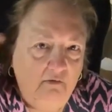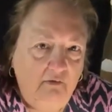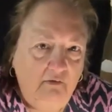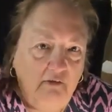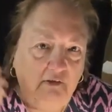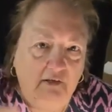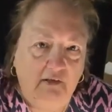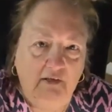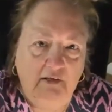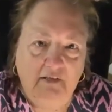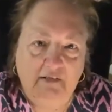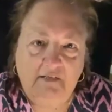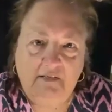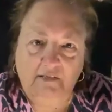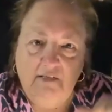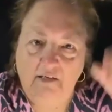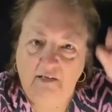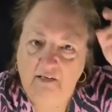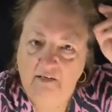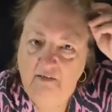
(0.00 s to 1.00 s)
Oh, look at
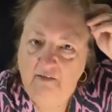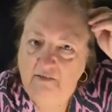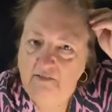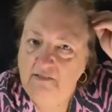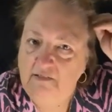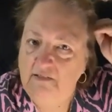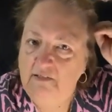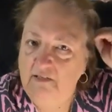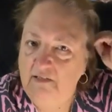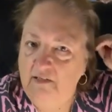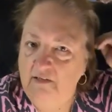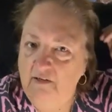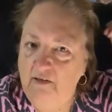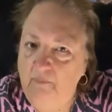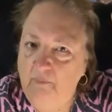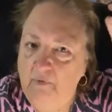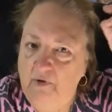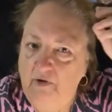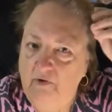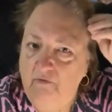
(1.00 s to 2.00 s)
it,
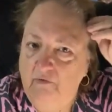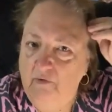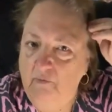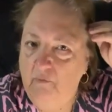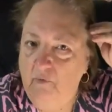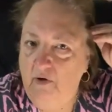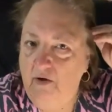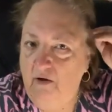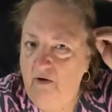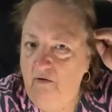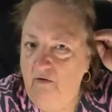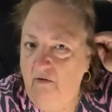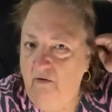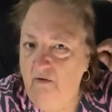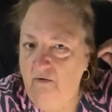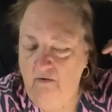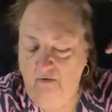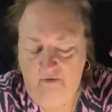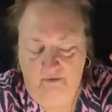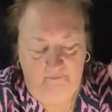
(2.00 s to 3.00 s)
sticking up
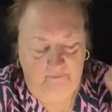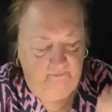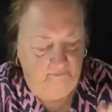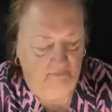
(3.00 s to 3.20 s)
everywhere.